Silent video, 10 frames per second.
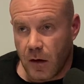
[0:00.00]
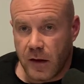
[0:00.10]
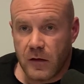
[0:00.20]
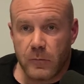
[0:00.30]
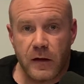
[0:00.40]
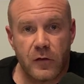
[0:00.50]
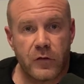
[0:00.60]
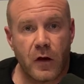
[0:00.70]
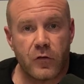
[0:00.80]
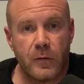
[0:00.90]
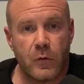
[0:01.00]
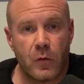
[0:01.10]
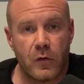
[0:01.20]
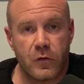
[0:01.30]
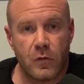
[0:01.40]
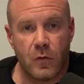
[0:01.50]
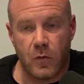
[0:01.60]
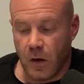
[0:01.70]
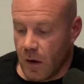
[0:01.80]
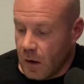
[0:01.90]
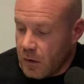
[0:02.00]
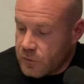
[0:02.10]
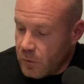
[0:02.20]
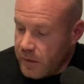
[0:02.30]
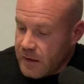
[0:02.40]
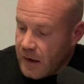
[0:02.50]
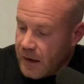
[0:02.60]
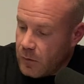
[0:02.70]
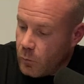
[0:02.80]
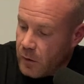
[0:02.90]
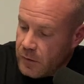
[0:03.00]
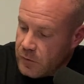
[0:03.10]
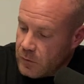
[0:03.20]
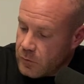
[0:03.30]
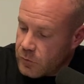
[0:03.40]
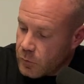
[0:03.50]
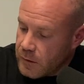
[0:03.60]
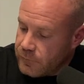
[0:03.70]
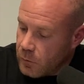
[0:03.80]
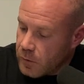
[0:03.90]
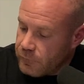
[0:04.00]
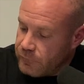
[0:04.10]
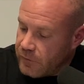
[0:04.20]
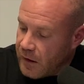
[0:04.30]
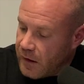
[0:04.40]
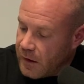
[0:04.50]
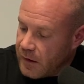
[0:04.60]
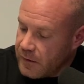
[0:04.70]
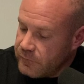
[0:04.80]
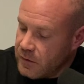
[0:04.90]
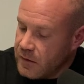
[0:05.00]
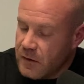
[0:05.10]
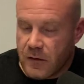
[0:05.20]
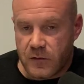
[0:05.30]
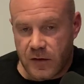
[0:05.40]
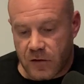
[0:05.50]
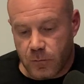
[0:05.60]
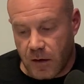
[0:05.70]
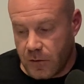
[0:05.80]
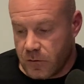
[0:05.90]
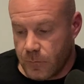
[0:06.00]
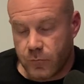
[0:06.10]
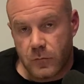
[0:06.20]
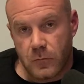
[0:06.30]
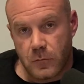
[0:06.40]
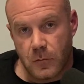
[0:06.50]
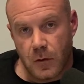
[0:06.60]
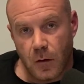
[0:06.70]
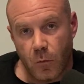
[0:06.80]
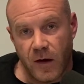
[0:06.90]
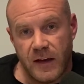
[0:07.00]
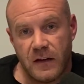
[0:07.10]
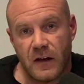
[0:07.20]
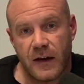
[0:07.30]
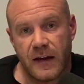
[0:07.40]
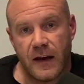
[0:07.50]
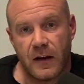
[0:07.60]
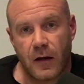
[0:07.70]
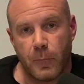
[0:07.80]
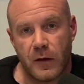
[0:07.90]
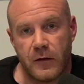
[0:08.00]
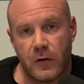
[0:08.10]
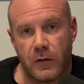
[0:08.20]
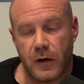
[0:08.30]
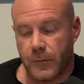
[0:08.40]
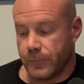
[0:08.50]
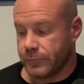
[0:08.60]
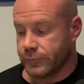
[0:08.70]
Ended up getting a scholarship going to school. So he got 1, 2, 3, 4, 5, 6 months what he did not get in a complete year there.